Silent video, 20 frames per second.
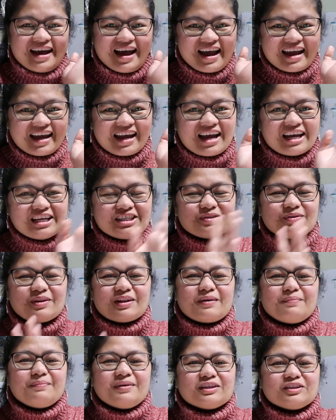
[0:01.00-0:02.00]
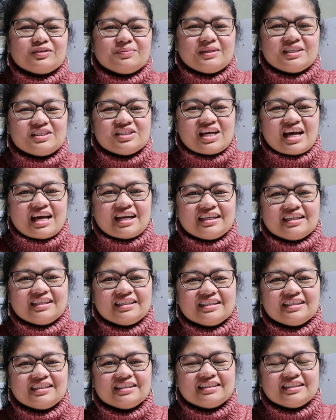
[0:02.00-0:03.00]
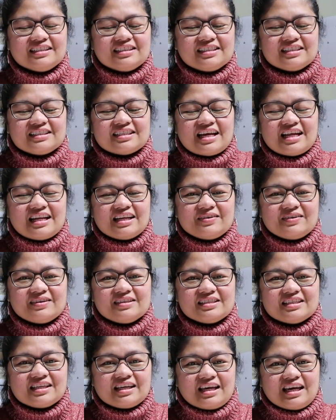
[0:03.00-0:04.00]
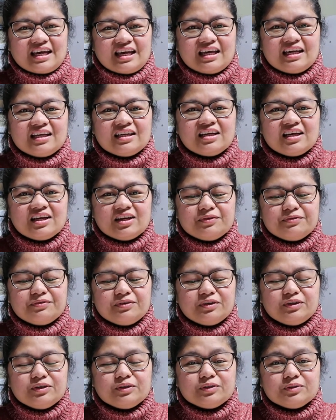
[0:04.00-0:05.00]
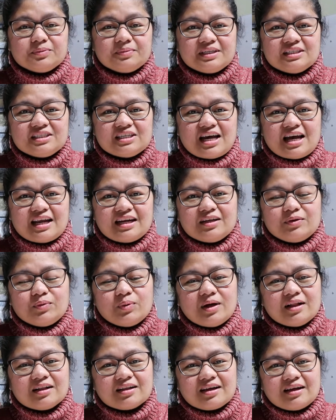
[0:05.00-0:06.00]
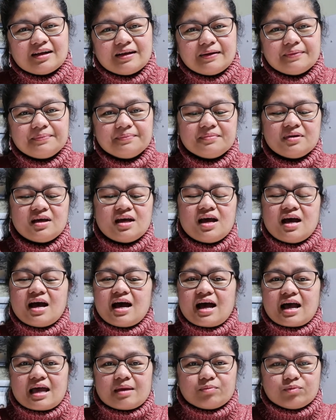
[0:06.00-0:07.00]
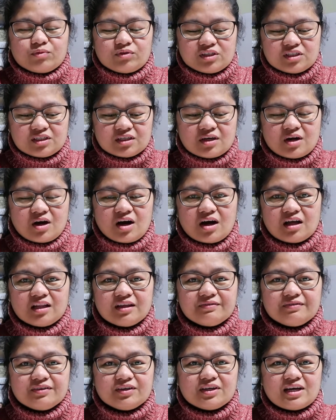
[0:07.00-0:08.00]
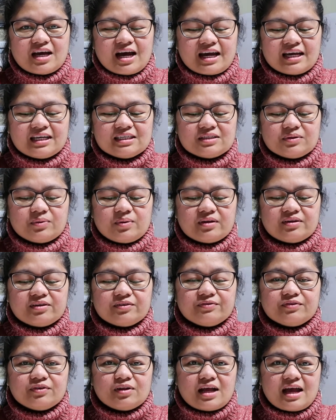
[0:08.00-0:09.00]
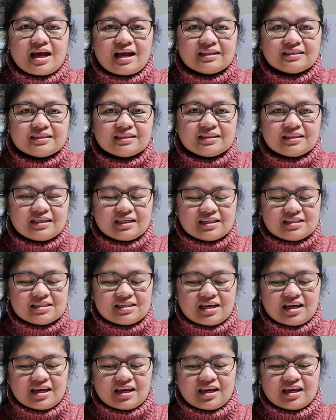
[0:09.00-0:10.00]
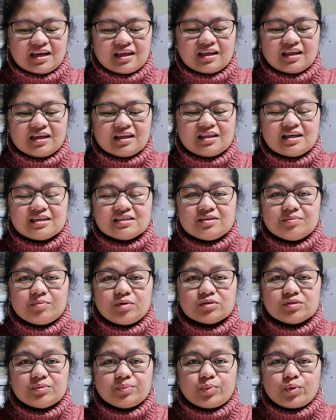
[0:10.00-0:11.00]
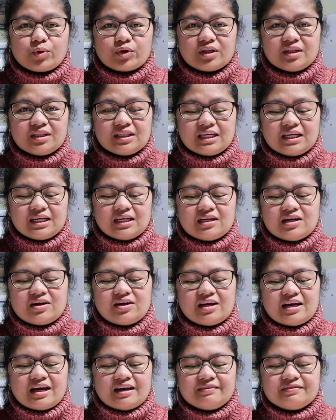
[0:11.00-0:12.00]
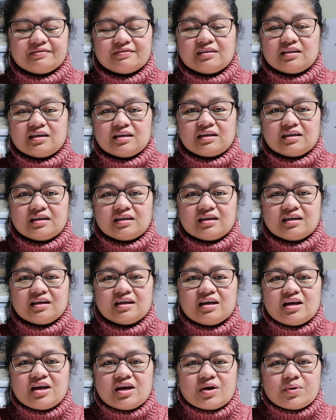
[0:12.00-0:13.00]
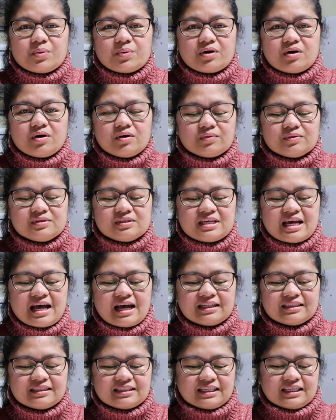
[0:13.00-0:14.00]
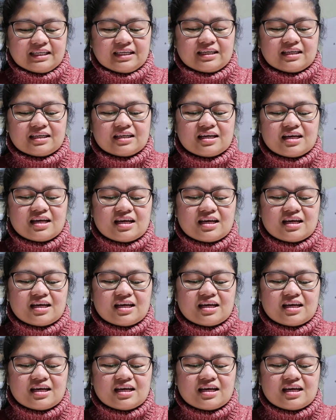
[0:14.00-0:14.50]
Hi guys, welcome back to my channel. This is Sally once again, and if you're new to my channel, welcome. I'm wishing all of you guys a wonderful health kasi that's the most important thing in our life na we're always healthy.